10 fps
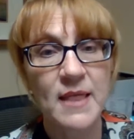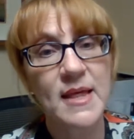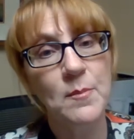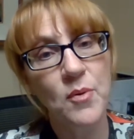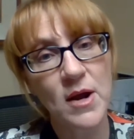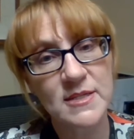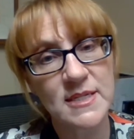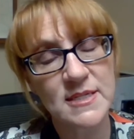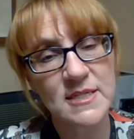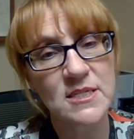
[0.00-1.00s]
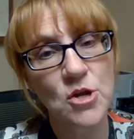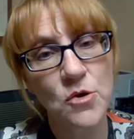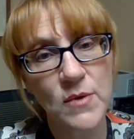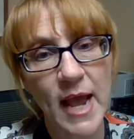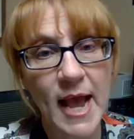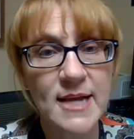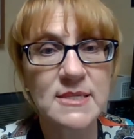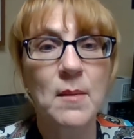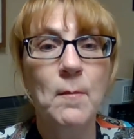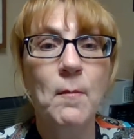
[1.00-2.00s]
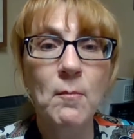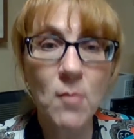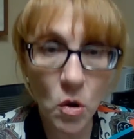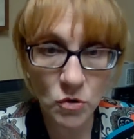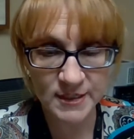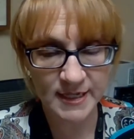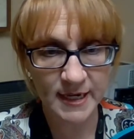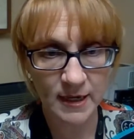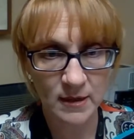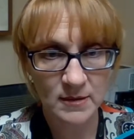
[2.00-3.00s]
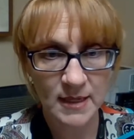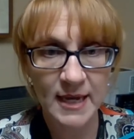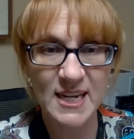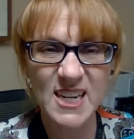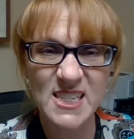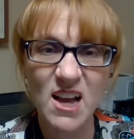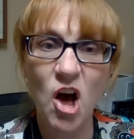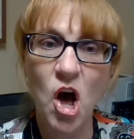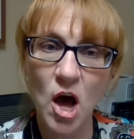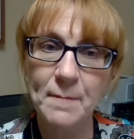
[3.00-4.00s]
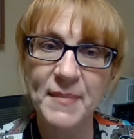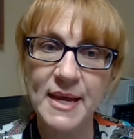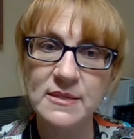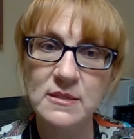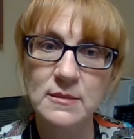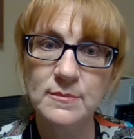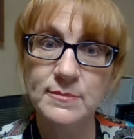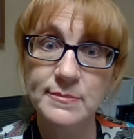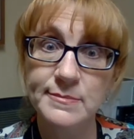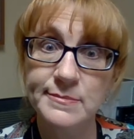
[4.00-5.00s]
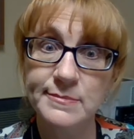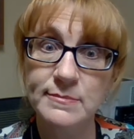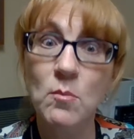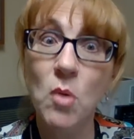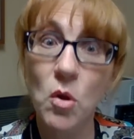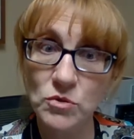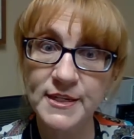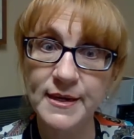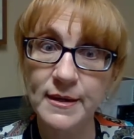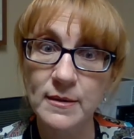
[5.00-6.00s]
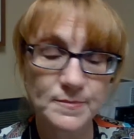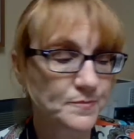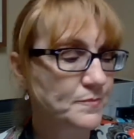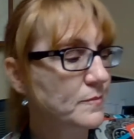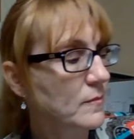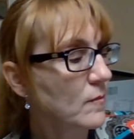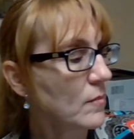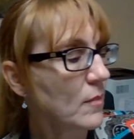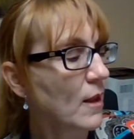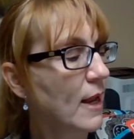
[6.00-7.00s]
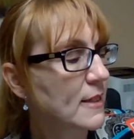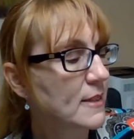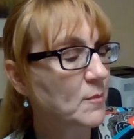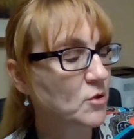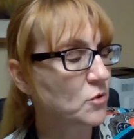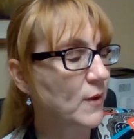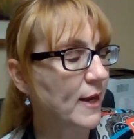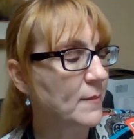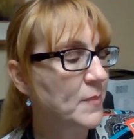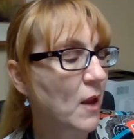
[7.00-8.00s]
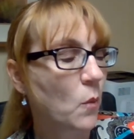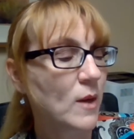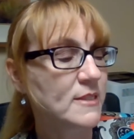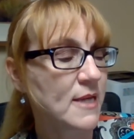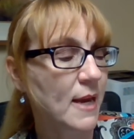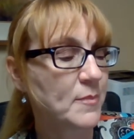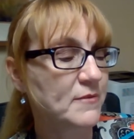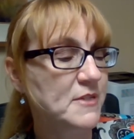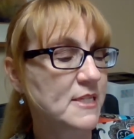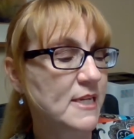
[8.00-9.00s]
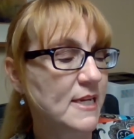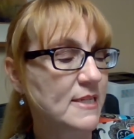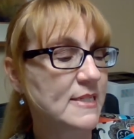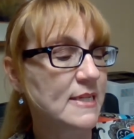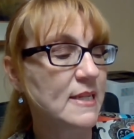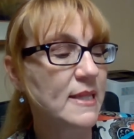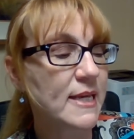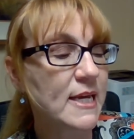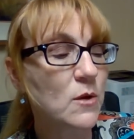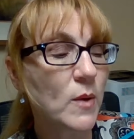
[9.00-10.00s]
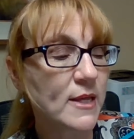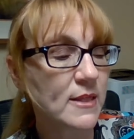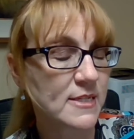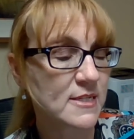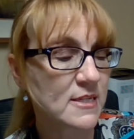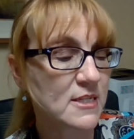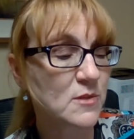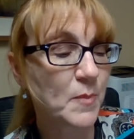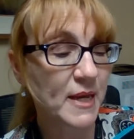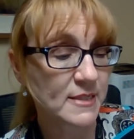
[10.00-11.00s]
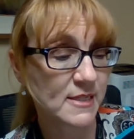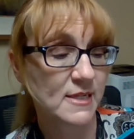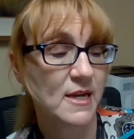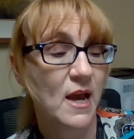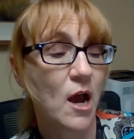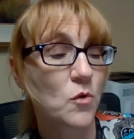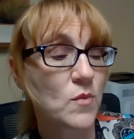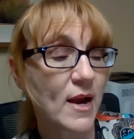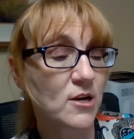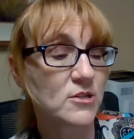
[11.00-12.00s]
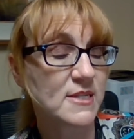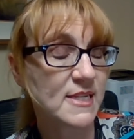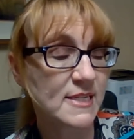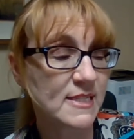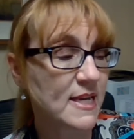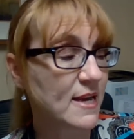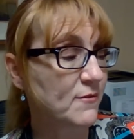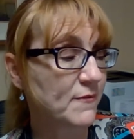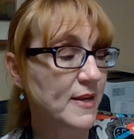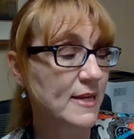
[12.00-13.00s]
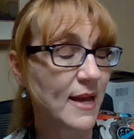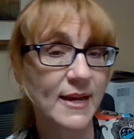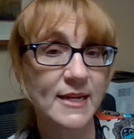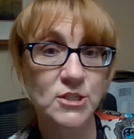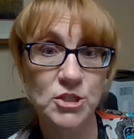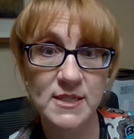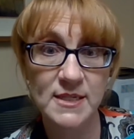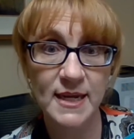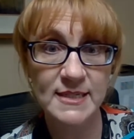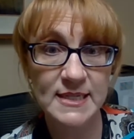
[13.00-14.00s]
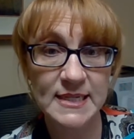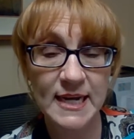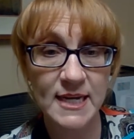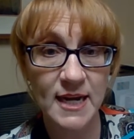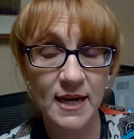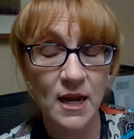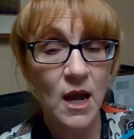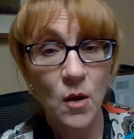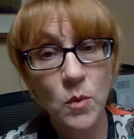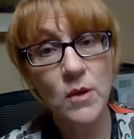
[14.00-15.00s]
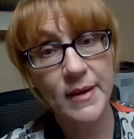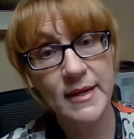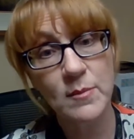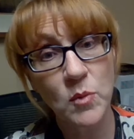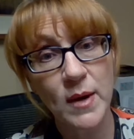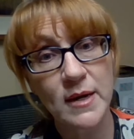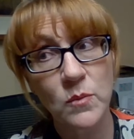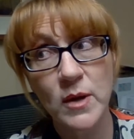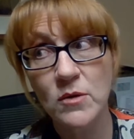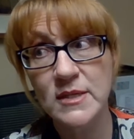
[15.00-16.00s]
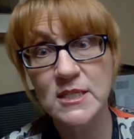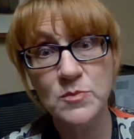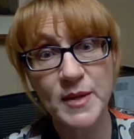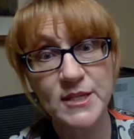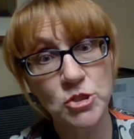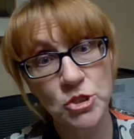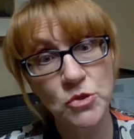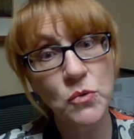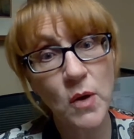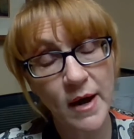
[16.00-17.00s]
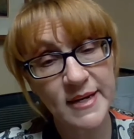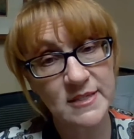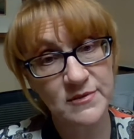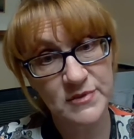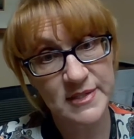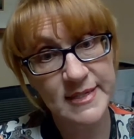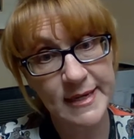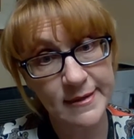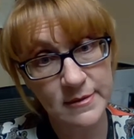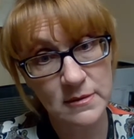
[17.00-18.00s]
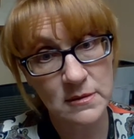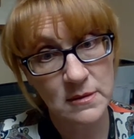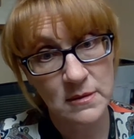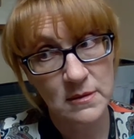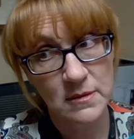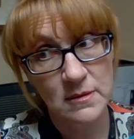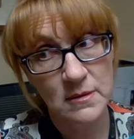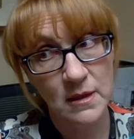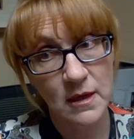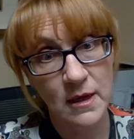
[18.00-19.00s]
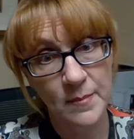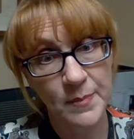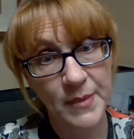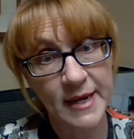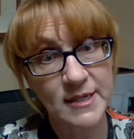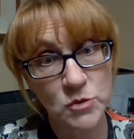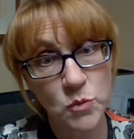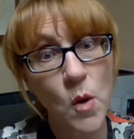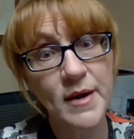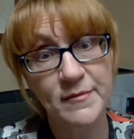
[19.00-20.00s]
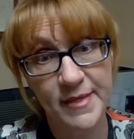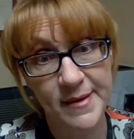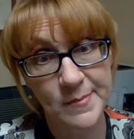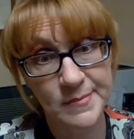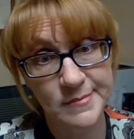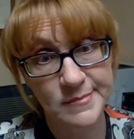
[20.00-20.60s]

That process is known as molting, and it is a hot mess. Molting. Number 3, what type of seed did Lee Wheelis spit a record 68 feet 9 inches in 1989? Well, okay, number 1, we only spit 2 kinds of seeds, and it's one of them,